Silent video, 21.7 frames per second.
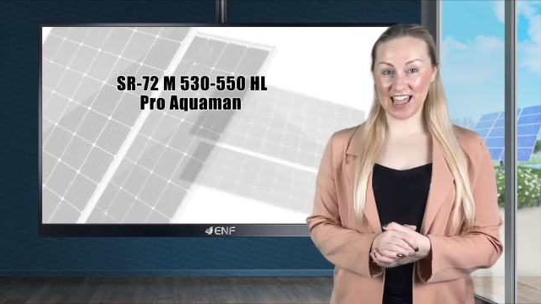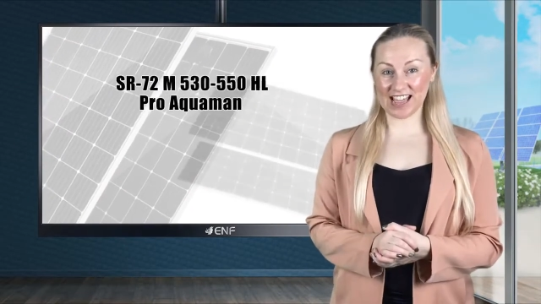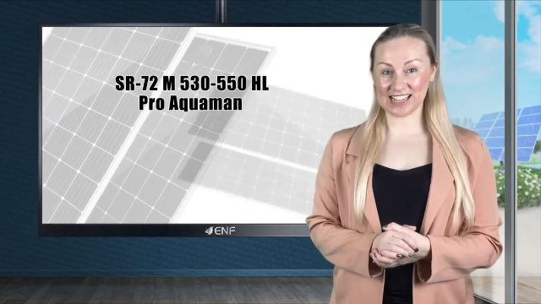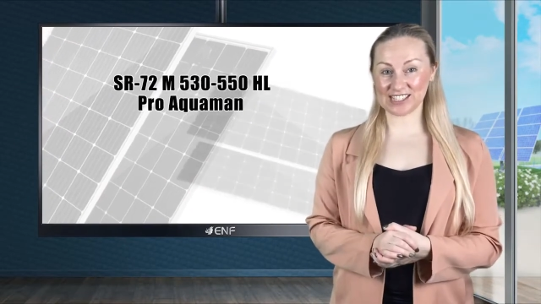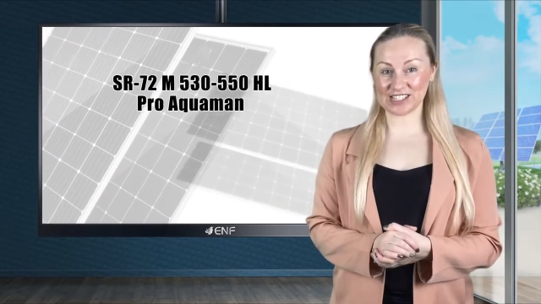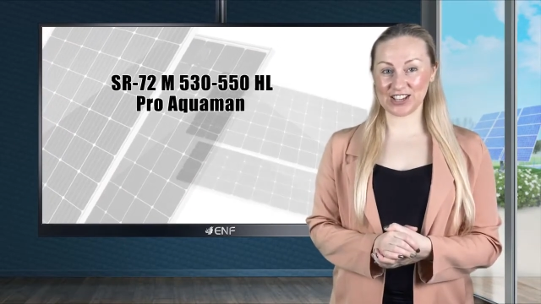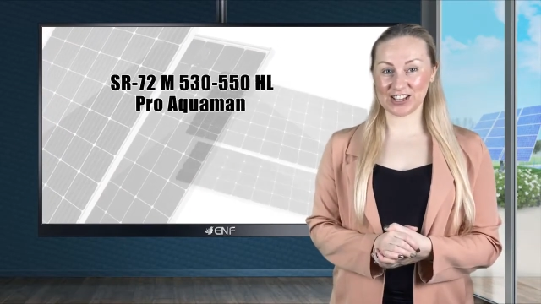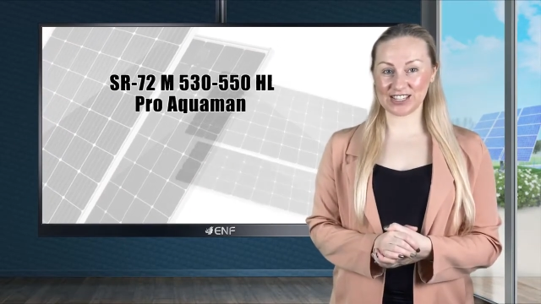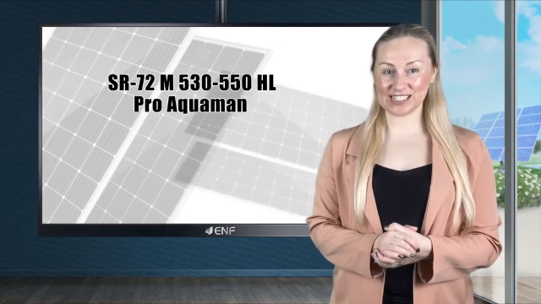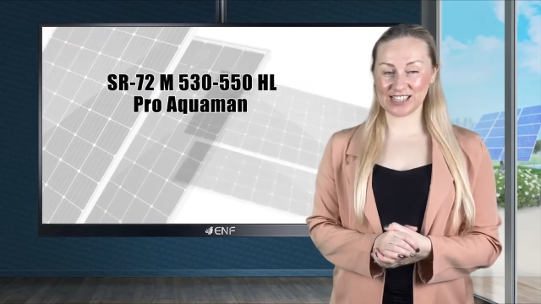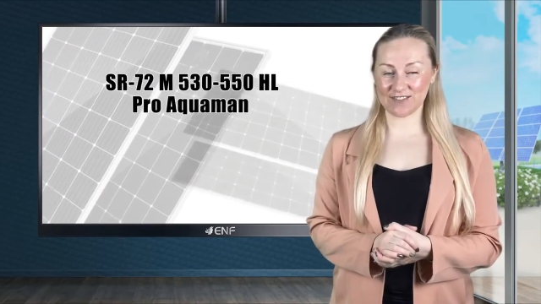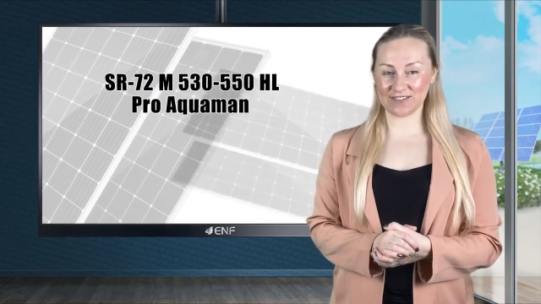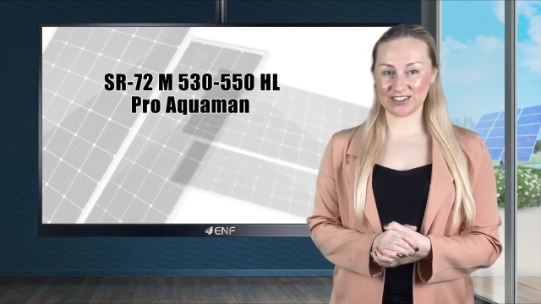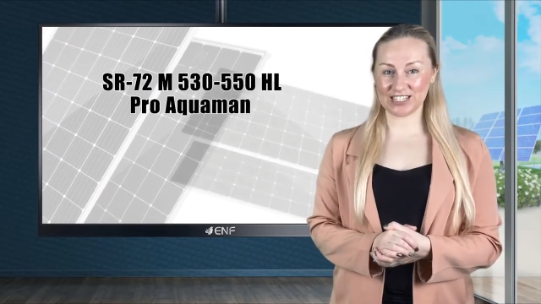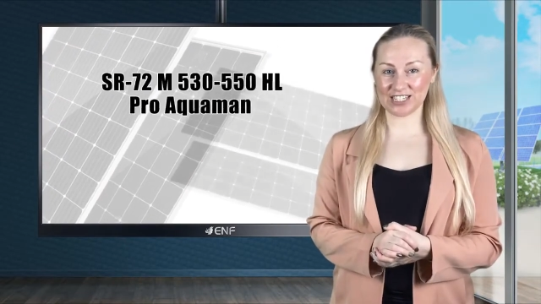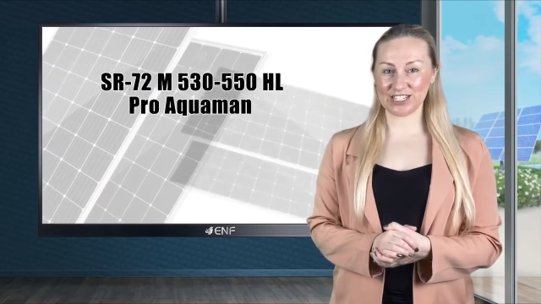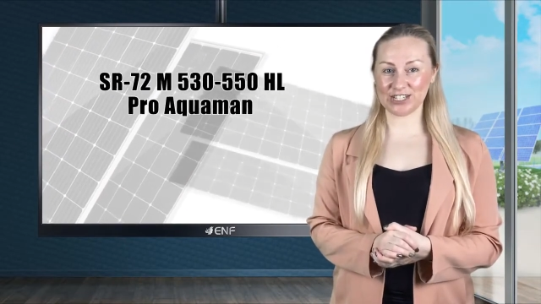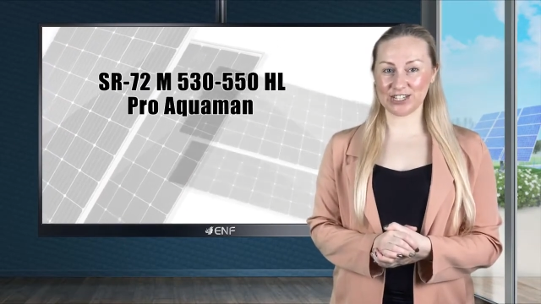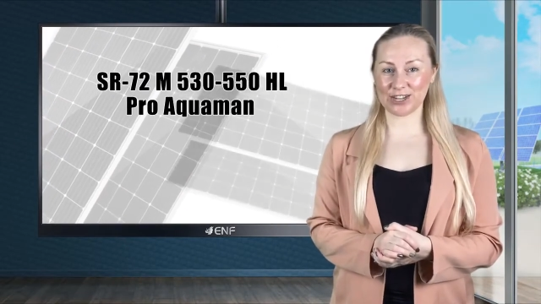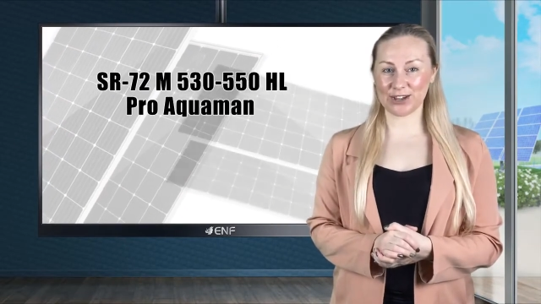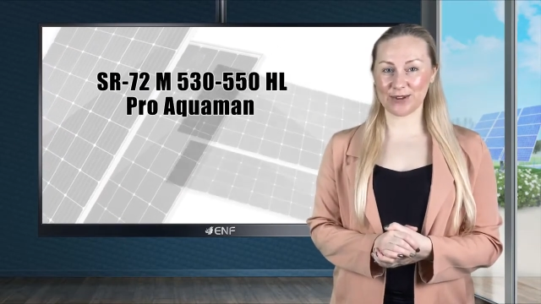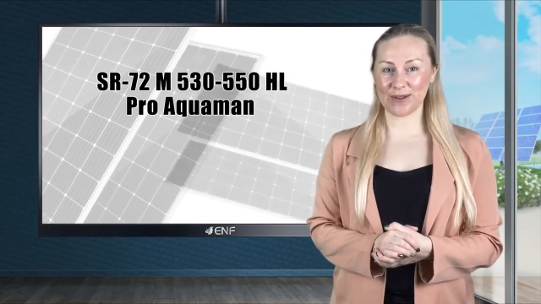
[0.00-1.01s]

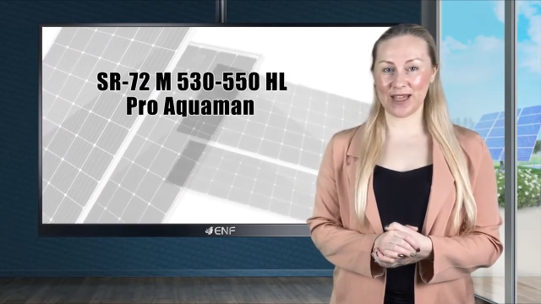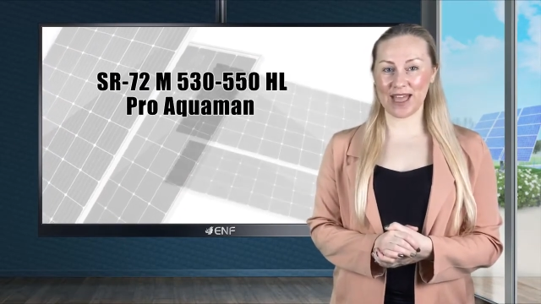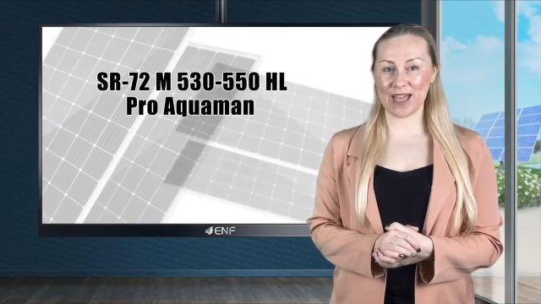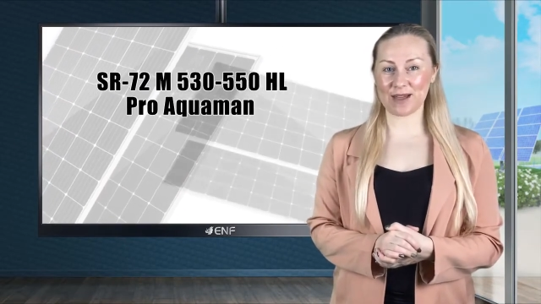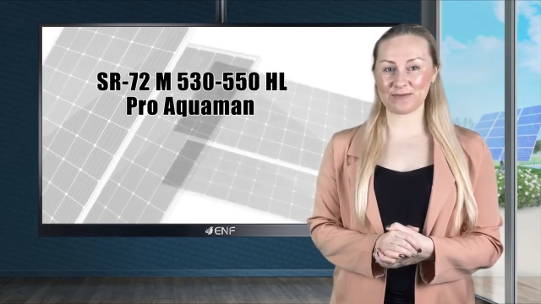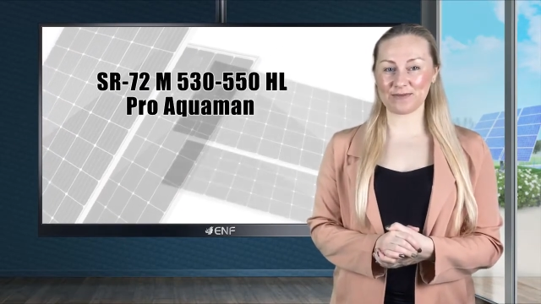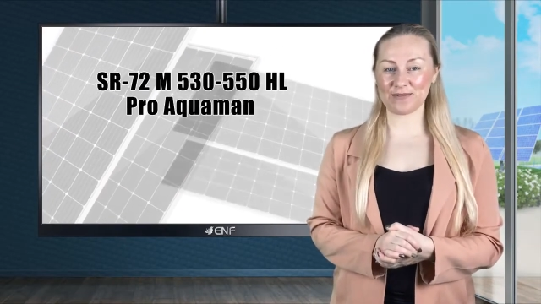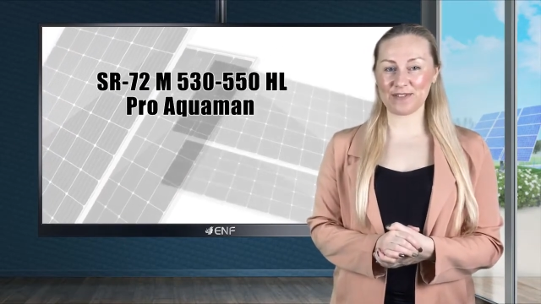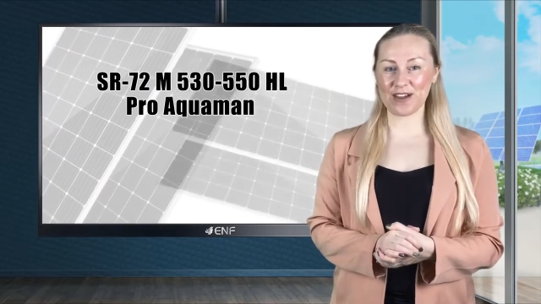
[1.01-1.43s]
SR72M